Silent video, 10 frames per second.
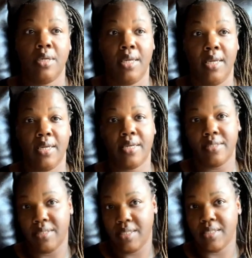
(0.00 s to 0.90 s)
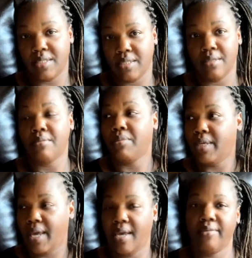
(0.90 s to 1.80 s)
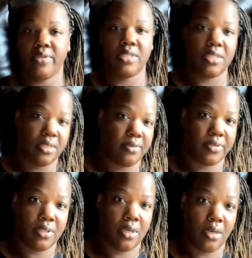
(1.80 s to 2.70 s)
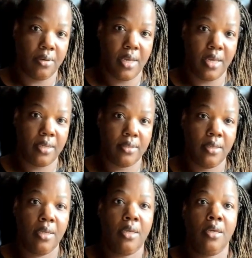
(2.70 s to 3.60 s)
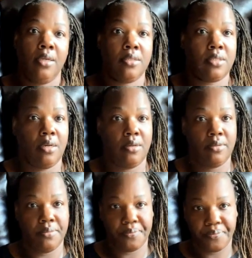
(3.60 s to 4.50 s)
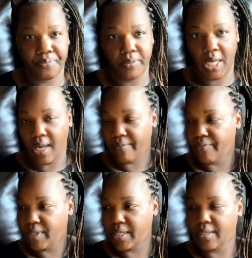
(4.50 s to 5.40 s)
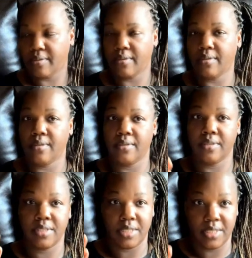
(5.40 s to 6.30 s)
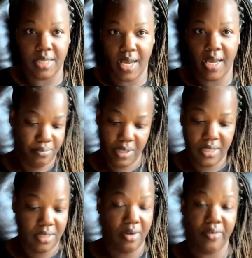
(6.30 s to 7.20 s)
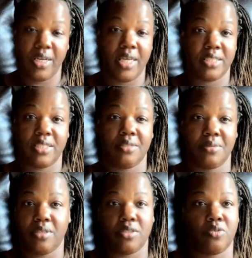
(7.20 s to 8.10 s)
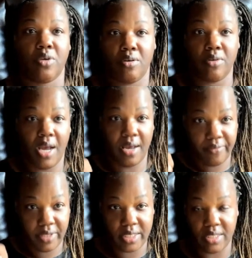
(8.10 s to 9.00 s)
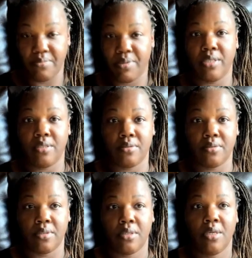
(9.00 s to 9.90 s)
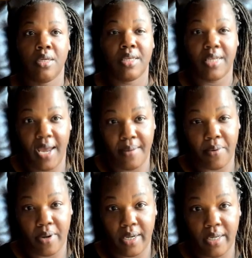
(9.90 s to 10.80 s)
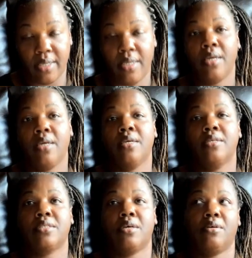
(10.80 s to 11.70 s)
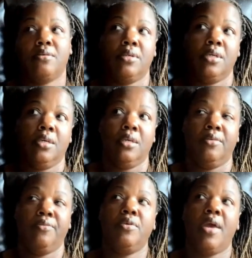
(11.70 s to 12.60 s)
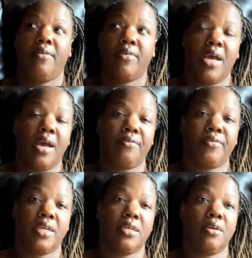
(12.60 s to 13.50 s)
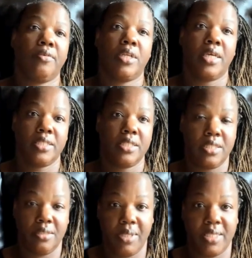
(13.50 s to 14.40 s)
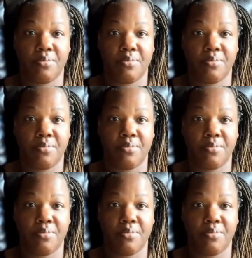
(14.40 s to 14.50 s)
and consistent behavior shifts. Okay? So conflict should not be in your relationship so strong. Conflict should build, not break. So if you're having conflict in your relationship that's